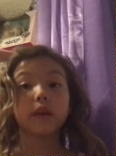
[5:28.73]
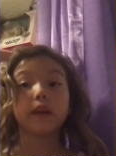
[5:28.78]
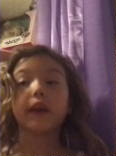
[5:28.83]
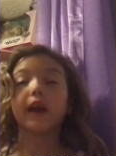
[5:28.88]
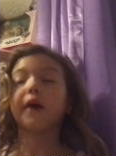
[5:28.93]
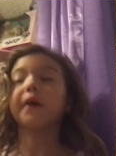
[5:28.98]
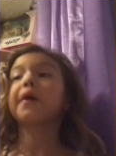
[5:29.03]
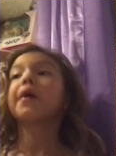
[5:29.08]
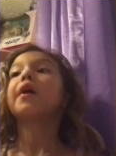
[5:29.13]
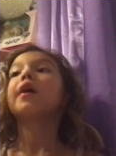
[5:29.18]

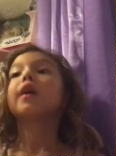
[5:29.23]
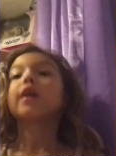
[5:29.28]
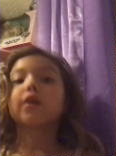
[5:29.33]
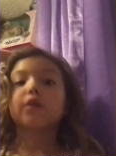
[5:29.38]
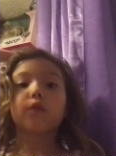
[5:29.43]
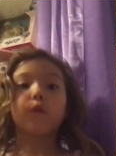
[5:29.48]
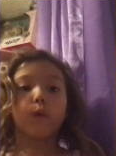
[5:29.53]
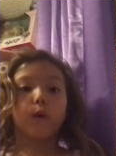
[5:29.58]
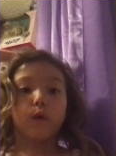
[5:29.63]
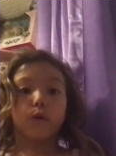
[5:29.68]
Yeah,
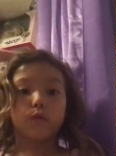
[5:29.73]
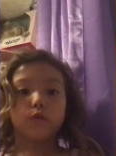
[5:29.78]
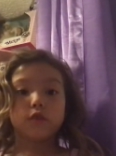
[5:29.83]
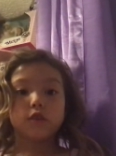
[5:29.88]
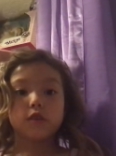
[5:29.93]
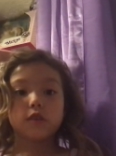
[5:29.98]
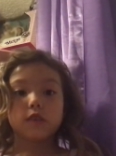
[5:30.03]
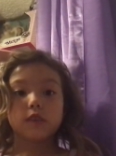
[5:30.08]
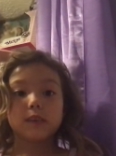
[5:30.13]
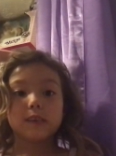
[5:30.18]
gross.
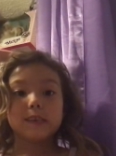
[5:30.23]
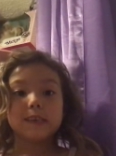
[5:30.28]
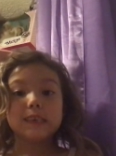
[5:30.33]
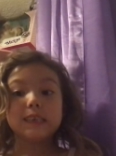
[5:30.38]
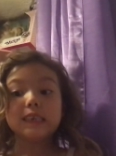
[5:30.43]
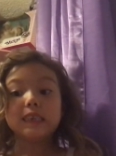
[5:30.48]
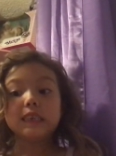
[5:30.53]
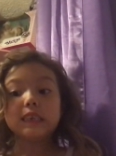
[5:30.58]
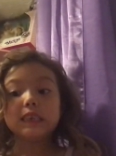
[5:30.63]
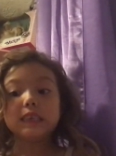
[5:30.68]

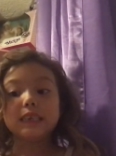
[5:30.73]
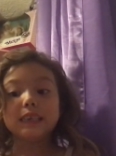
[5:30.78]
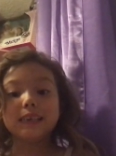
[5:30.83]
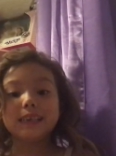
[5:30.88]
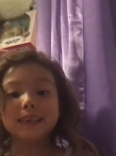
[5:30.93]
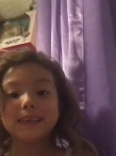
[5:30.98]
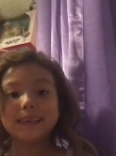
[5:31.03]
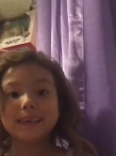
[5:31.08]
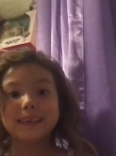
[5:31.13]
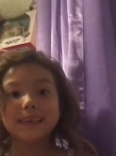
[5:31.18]

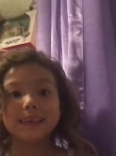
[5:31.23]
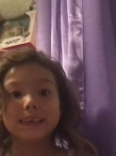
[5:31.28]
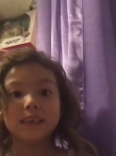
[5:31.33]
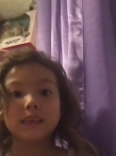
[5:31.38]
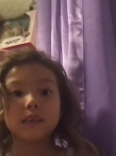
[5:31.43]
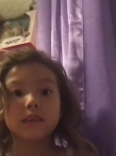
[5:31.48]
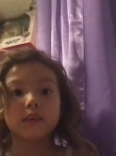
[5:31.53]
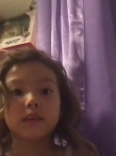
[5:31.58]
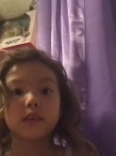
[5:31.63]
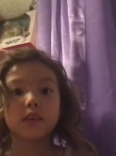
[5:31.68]
and
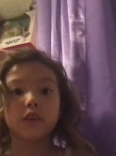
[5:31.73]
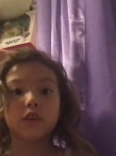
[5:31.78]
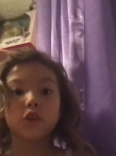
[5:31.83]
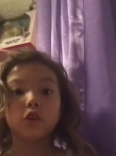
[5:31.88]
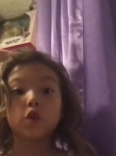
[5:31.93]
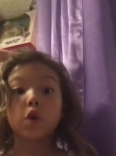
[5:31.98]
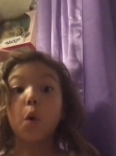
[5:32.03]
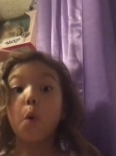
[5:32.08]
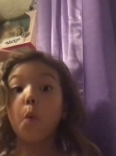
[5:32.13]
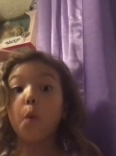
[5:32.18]

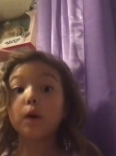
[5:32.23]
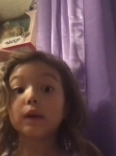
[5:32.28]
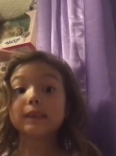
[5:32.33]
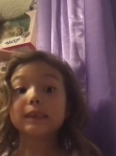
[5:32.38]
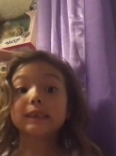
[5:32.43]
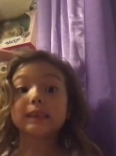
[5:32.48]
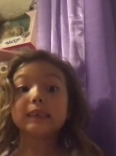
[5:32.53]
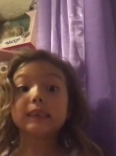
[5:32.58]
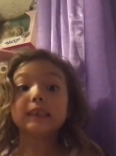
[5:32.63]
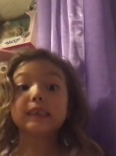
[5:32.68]
you don't
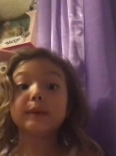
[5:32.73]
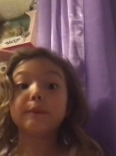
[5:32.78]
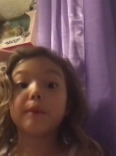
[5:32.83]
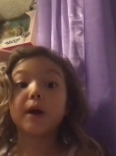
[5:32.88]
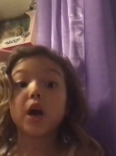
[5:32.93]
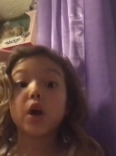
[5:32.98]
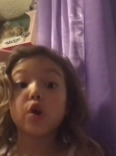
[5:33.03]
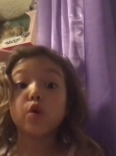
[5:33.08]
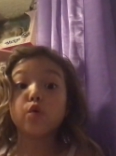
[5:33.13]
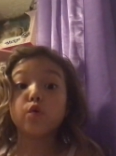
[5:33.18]
want to see
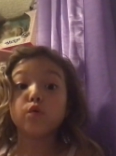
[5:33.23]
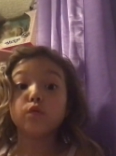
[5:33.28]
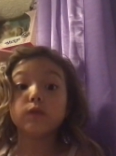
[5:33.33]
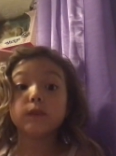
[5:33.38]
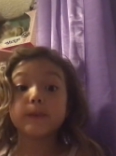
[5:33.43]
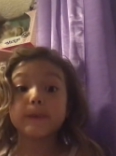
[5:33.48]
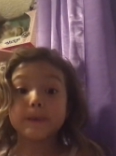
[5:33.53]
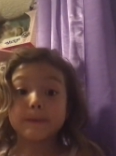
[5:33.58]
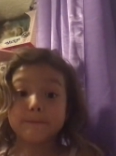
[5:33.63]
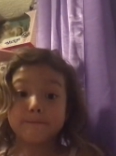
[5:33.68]

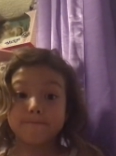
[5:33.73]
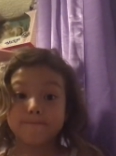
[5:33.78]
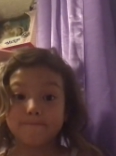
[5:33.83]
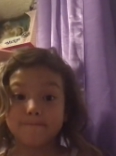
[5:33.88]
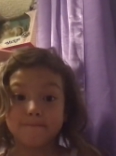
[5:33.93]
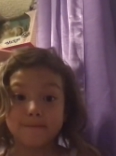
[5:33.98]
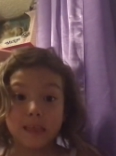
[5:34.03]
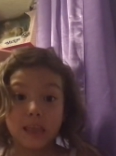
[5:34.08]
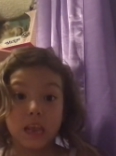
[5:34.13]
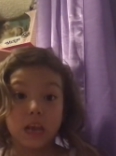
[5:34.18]
bones.
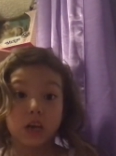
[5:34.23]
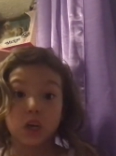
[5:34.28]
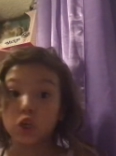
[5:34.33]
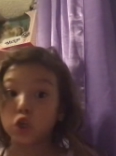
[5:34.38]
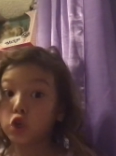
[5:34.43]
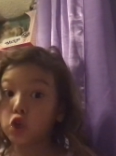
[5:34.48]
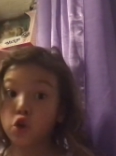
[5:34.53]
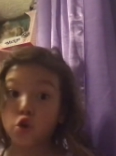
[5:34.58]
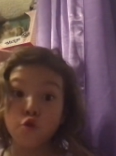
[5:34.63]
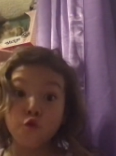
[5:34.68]

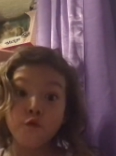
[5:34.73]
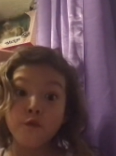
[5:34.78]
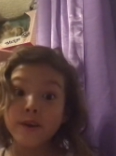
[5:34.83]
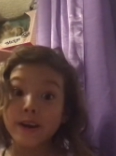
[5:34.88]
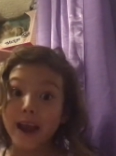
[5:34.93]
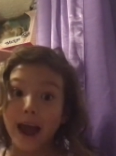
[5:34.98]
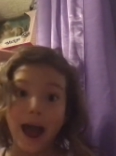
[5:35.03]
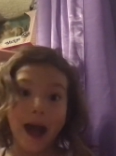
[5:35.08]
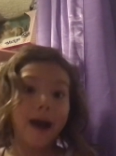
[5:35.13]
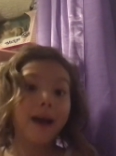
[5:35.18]
Do
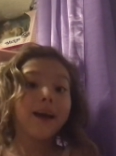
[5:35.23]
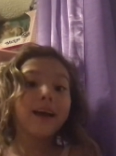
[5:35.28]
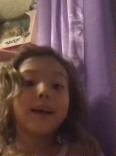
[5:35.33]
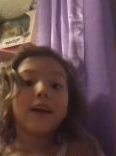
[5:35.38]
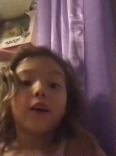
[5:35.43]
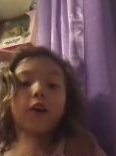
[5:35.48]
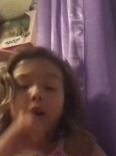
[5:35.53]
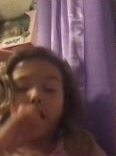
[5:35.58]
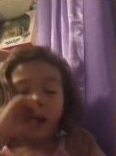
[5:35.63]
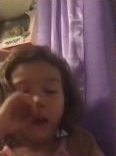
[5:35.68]
ya?
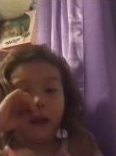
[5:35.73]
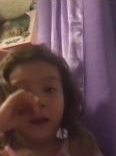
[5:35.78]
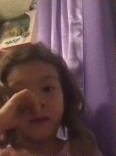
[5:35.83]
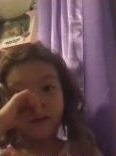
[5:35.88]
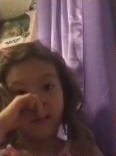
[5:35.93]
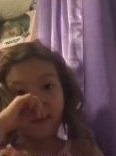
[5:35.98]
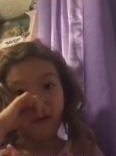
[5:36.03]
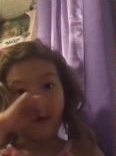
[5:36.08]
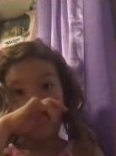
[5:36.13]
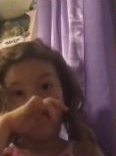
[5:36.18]

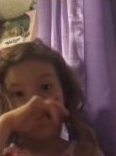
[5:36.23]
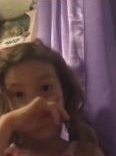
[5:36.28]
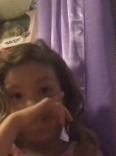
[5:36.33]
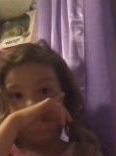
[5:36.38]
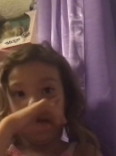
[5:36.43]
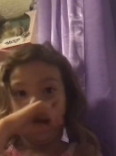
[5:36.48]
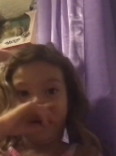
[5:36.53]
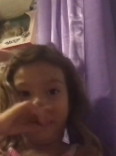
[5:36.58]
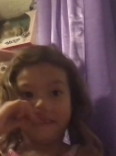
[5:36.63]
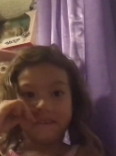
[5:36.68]
Okay, so
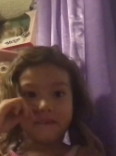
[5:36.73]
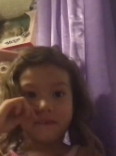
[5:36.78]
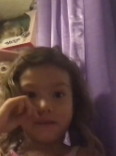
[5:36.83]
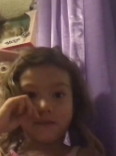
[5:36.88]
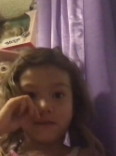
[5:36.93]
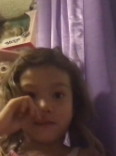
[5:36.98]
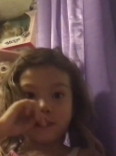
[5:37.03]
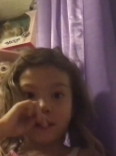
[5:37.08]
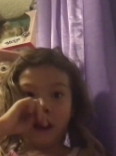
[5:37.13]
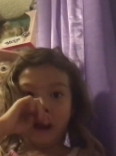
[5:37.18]
yeah,
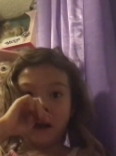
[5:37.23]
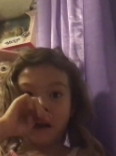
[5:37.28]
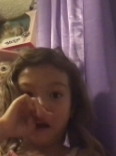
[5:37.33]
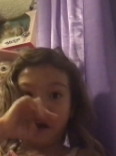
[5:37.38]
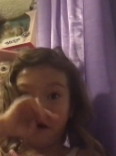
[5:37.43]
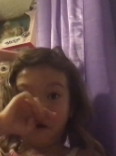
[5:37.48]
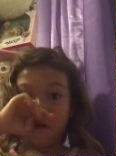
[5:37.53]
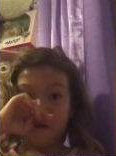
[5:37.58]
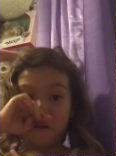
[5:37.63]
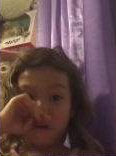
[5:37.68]
I'm
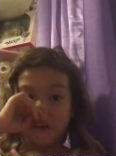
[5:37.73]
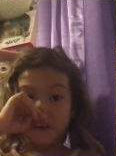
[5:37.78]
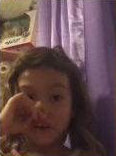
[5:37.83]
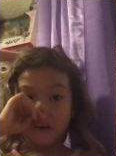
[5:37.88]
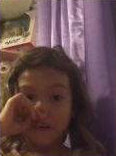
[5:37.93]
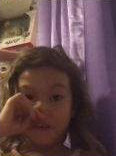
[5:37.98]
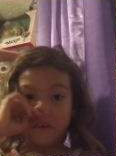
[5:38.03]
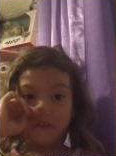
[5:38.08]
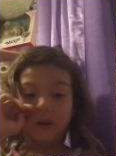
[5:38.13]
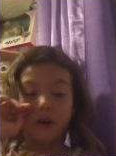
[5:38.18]
not going to
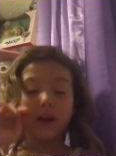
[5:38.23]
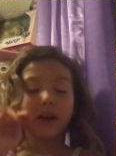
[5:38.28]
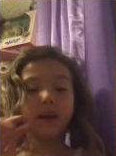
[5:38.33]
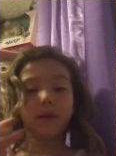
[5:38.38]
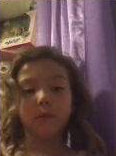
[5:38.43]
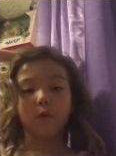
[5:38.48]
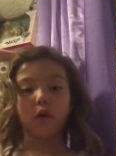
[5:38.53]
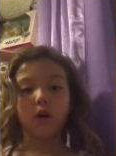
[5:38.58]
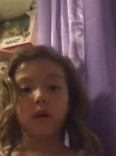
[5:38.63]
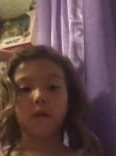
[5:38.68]
tell you
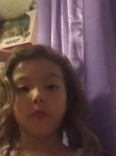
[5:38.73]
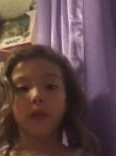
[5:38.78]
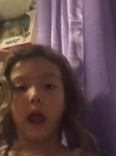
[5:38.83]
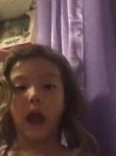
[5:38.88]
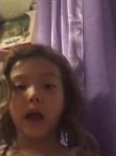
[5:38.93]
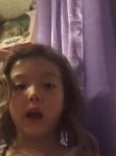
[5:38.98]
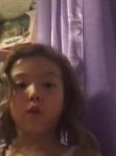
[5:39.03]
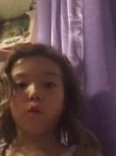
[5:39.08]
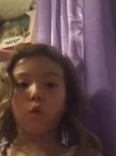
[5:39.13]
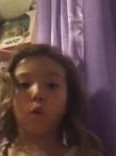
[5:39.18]
any more
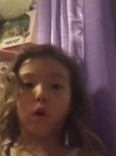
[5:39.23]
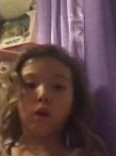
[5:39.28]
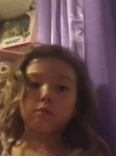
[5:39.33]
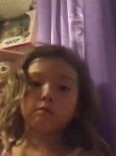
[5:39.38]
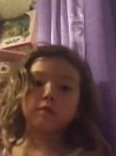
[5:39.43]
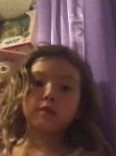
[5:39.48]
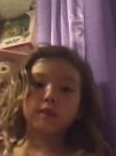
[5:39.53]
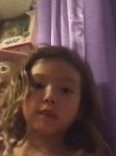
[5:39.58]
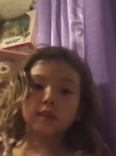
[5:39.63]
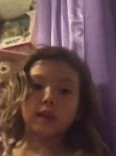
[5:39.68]
about
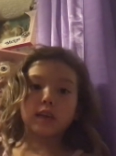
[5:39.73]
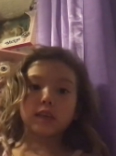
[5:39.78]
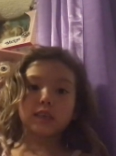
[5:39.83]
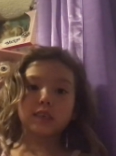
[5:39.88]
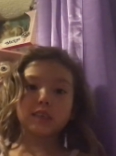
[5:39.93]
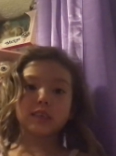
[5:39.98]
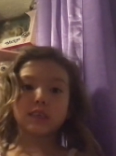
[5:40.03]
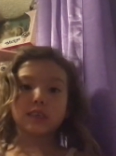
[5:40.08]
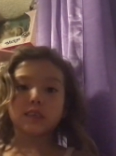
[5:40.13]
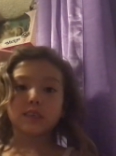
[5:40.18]

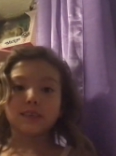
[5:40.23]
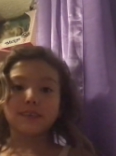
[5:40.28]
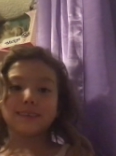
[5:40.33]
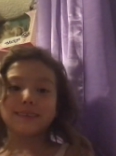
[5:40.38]
grossness.